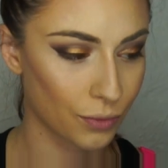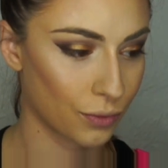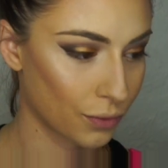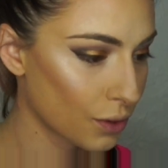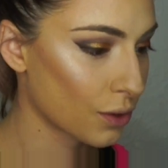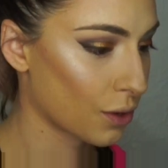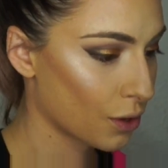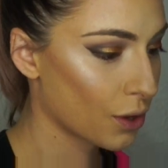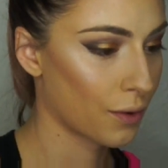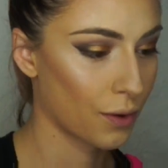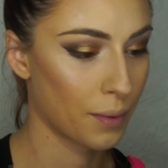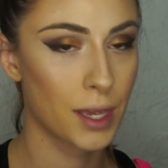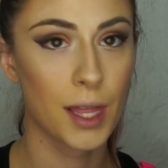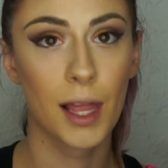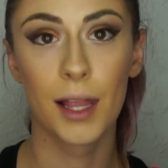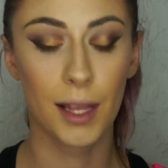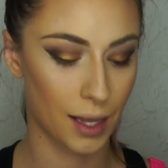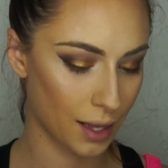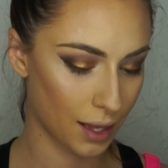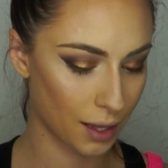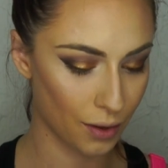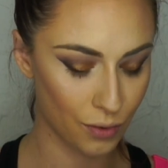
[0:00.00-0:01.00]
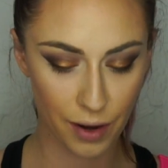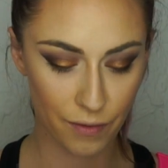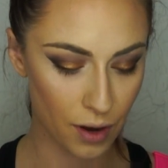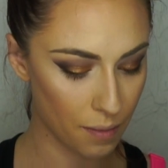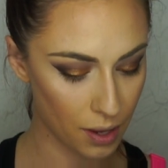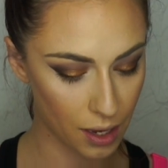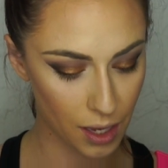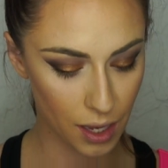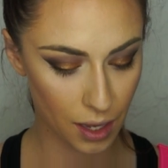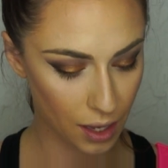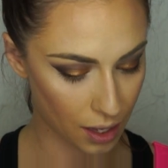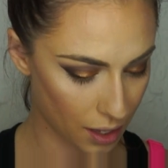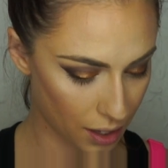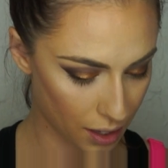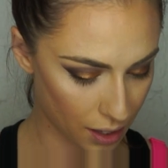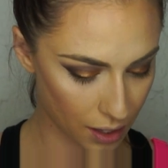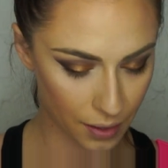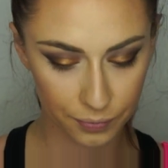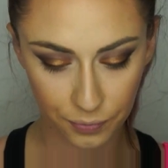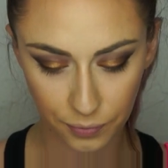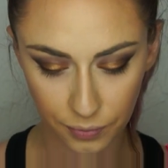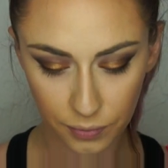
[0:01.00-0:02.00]
shiny and I really want it to
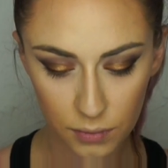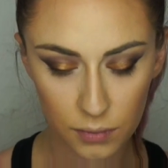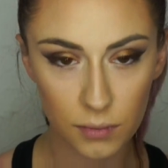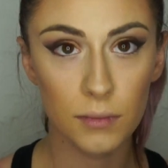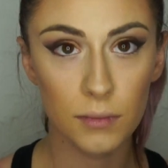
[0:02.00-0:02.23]
pop.